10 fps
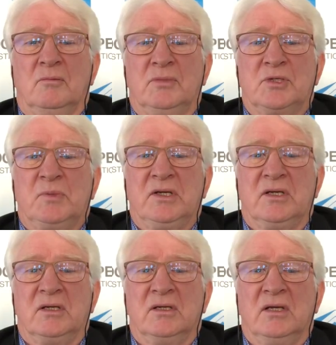be
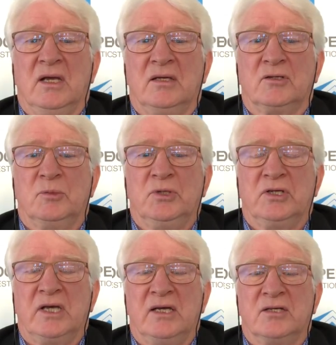speaking and
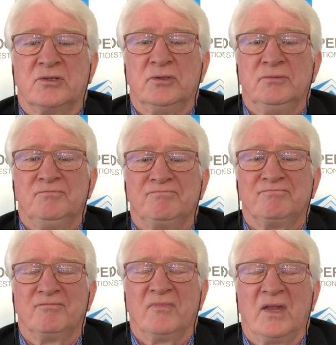communicating soon.
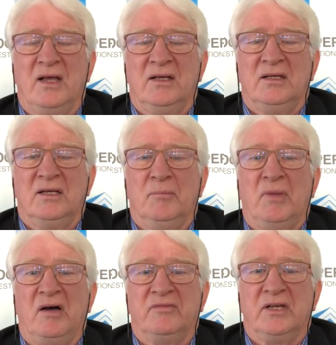
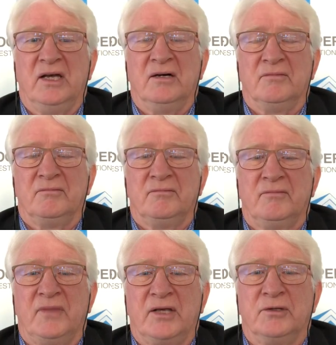Bye for now.
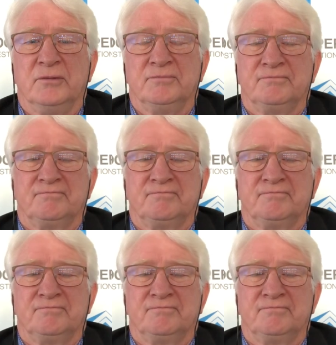Thank you.